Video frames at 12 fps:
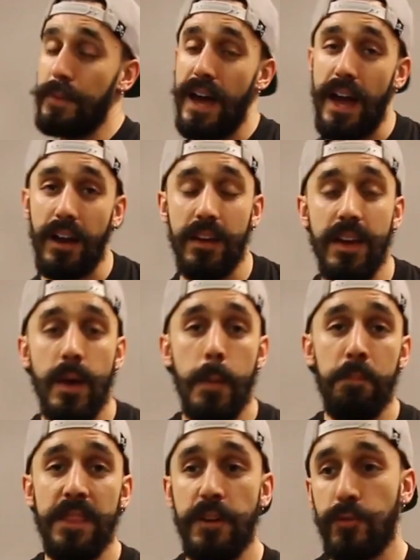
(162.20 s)
back
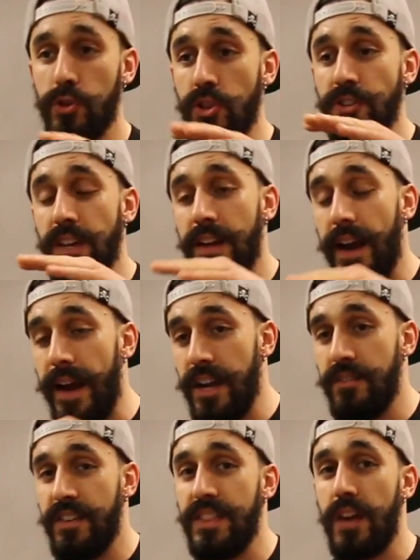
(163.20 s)
if you're looking
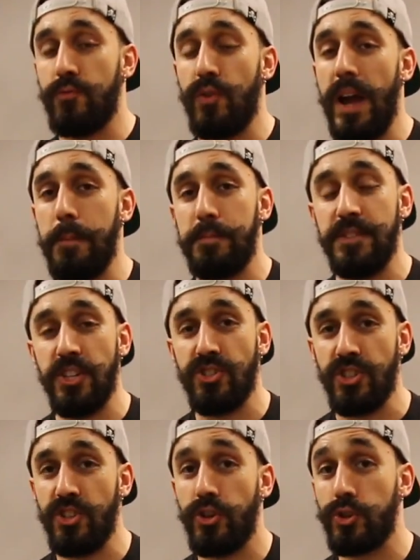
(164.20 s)
kind of in that right
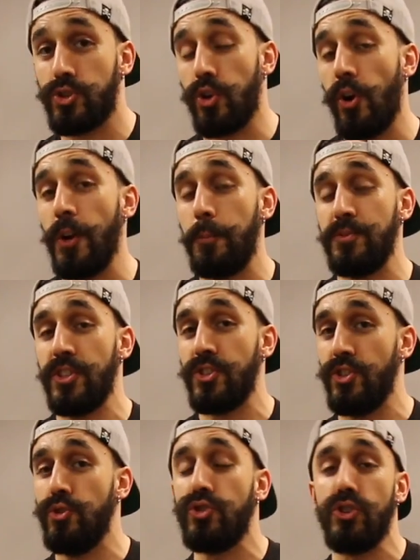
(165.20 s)
position, your starting
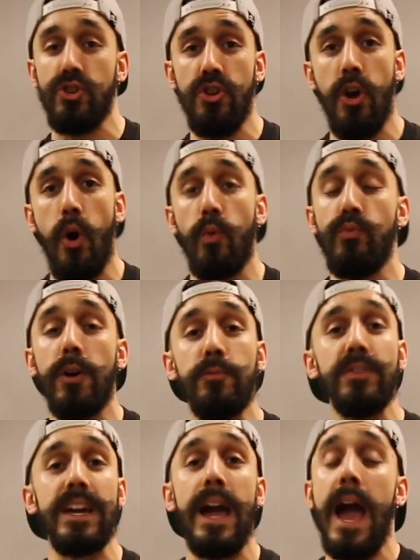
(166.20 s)
position, you should know
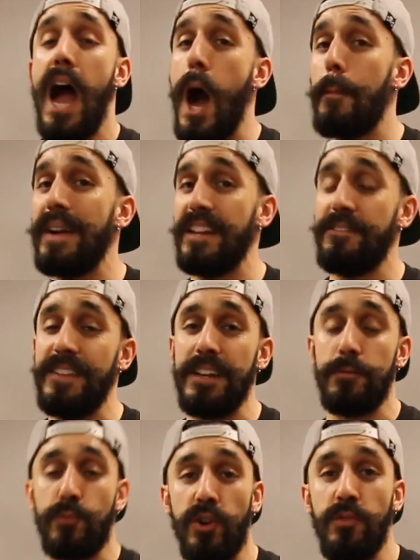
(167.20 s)
roughly how many
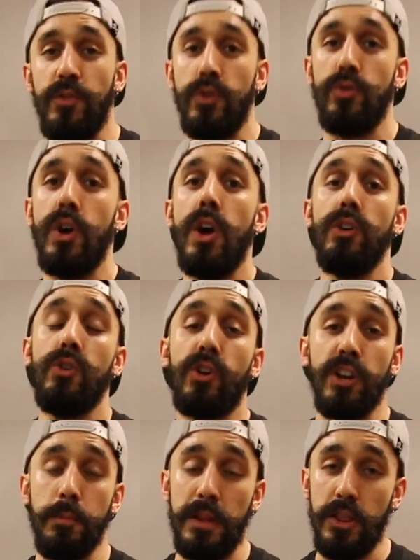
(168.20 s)
feet in front of you you're
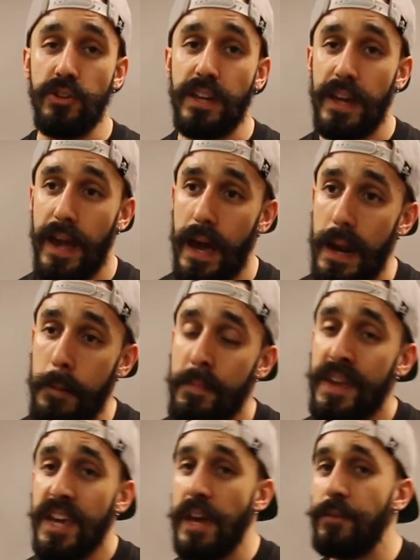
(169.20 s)
gonna be looking at.
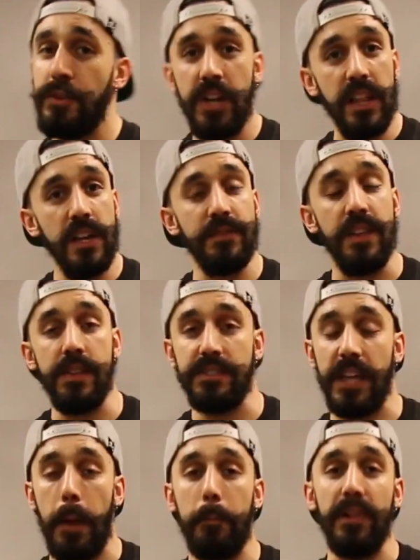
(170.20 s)
If you deadlift in the
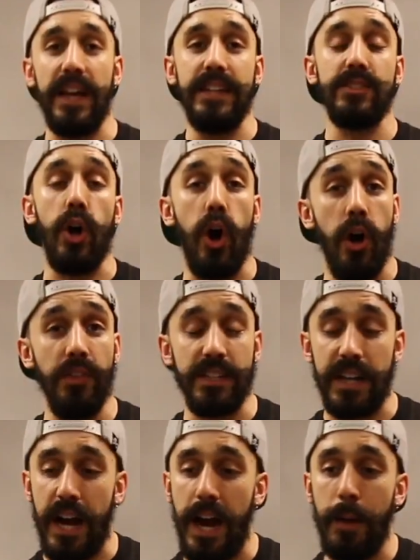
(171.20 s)
same place all
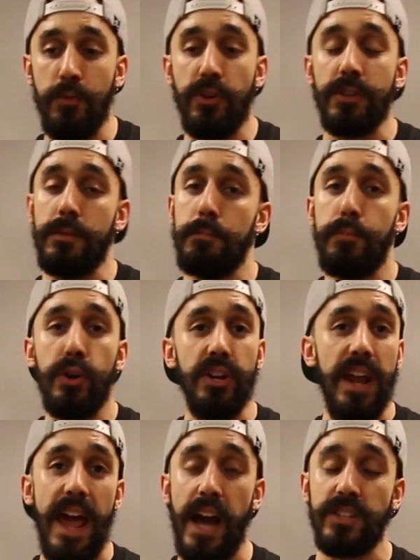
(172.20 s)
the time, you can put
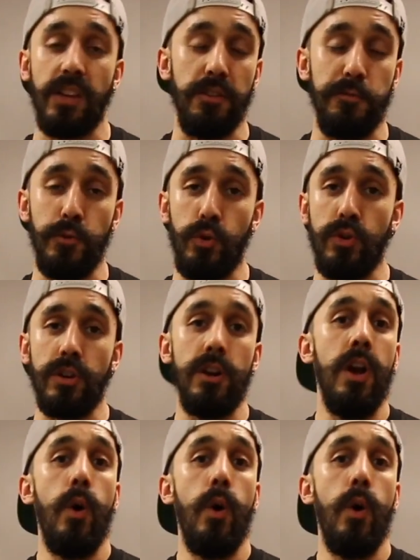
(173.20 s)
an X on the floor